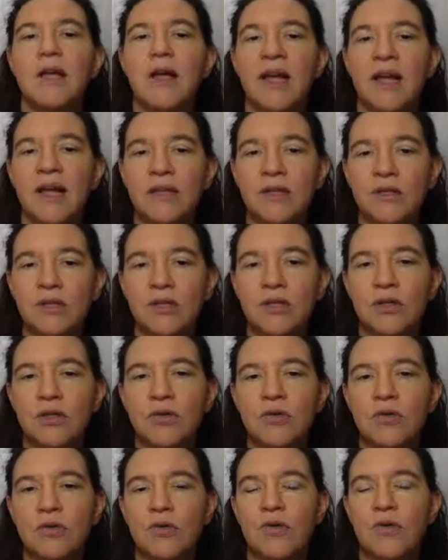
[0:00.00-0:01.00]
And
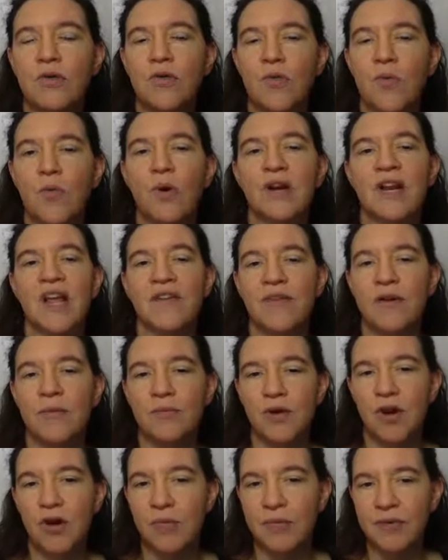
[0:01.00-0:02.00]
so whatever
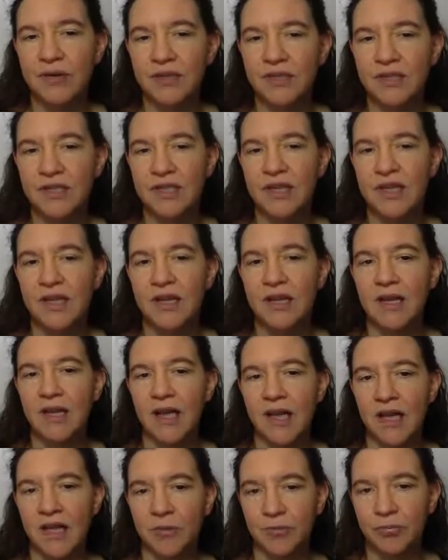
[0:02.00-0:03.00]
probability
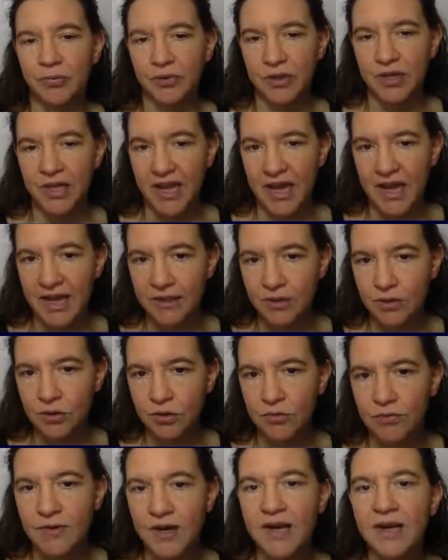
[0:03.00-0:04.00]
a pre has
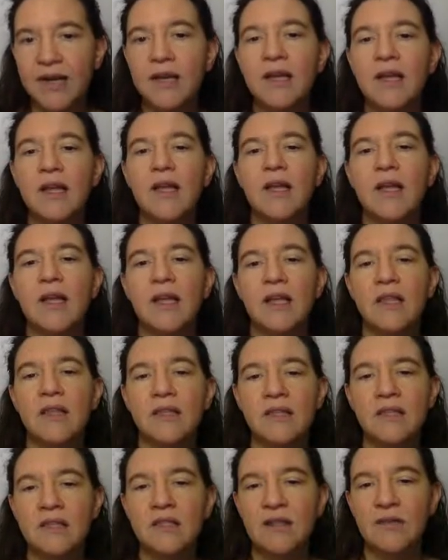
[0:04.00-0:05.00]
to run,
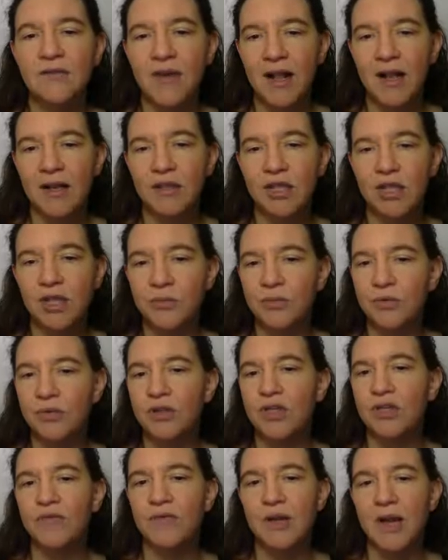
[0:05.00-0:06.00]
this is a valid
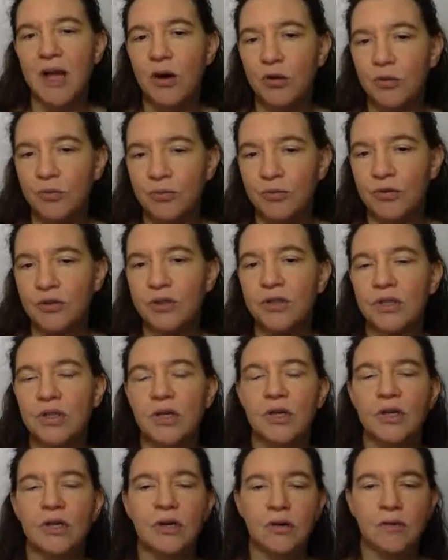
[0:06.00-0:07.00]
input, input output
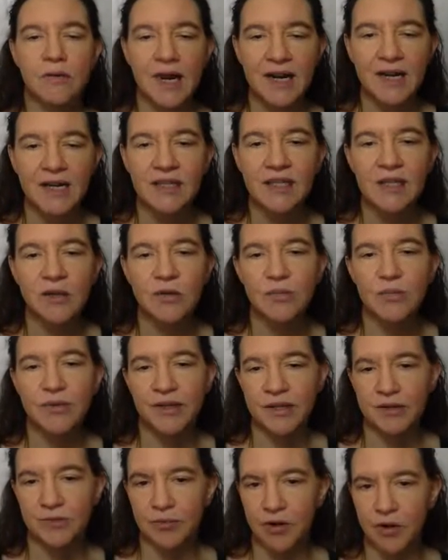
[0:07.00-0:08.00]
correctly with
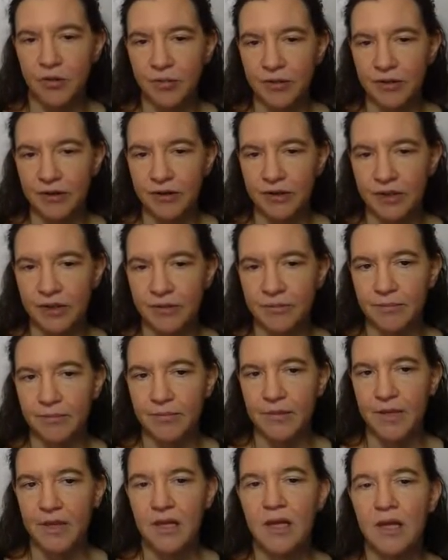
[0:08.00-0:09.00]
this probability.
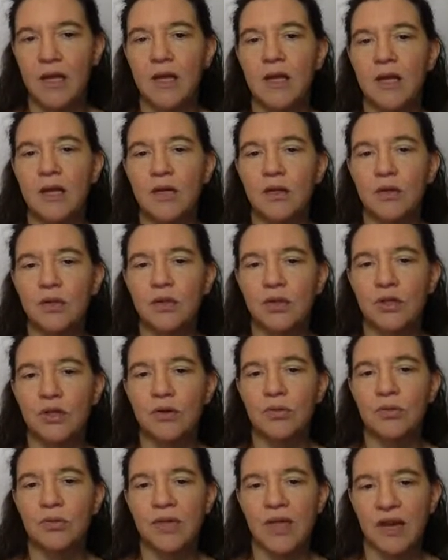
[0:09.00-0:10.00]

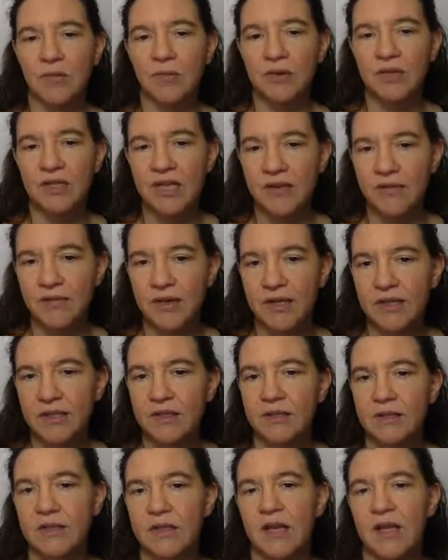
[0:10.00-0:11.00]
So that will give
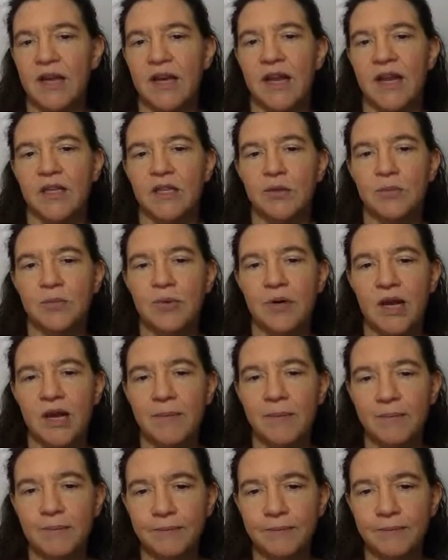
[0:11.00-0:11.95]
us an x prime,